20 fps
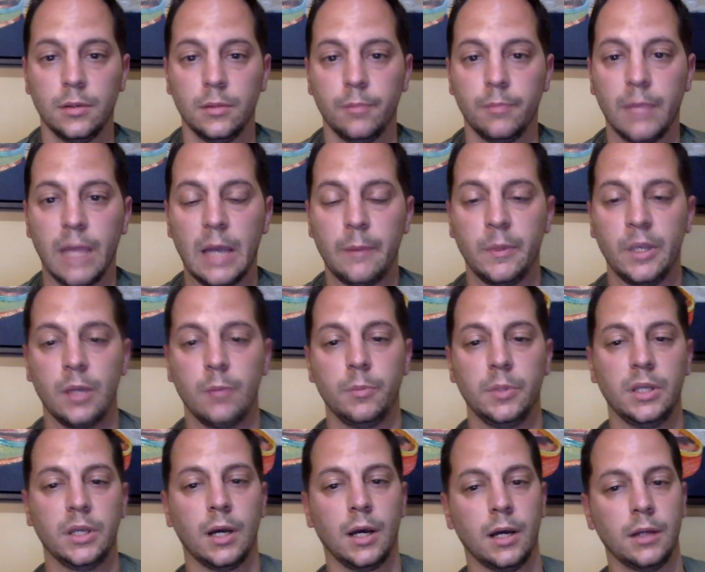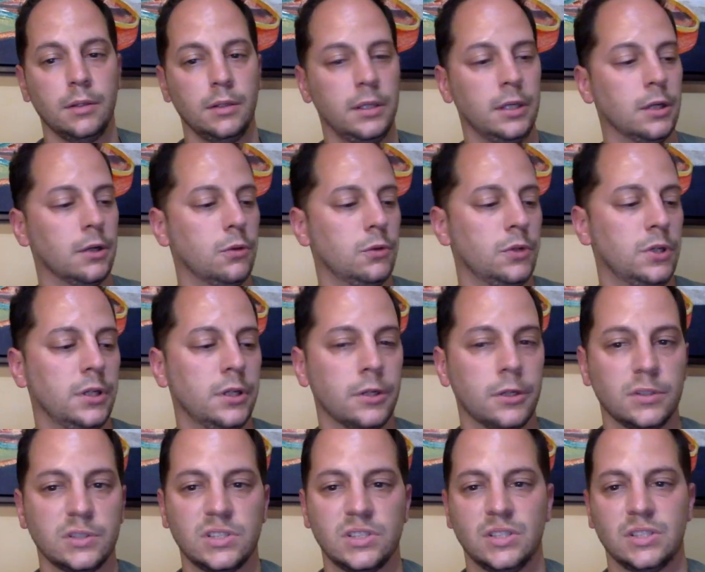Batman Beyond Neo
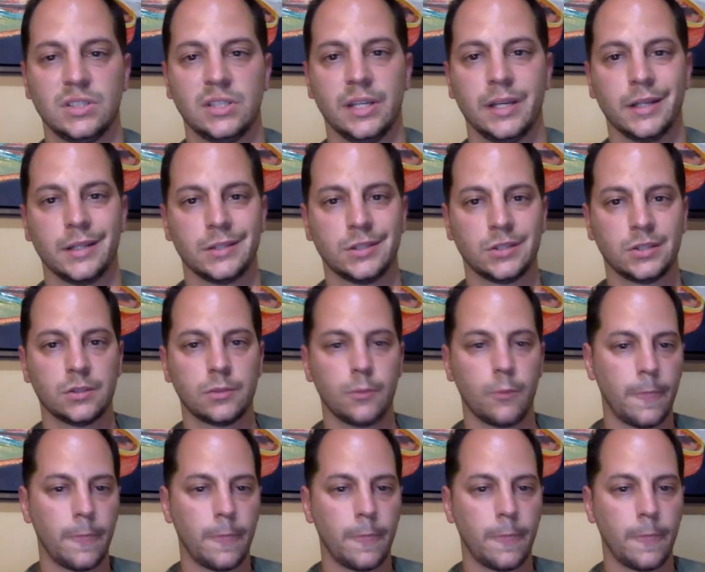Year 6.